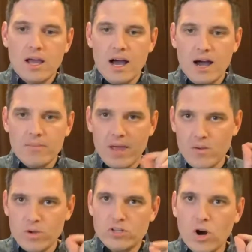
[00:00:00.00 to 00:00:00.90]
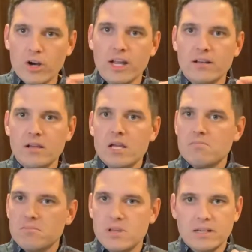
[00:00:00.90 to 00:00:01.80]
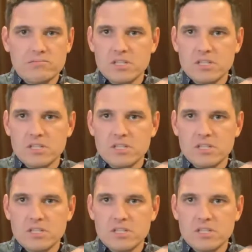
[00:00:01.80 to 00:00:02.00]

um, and we target the,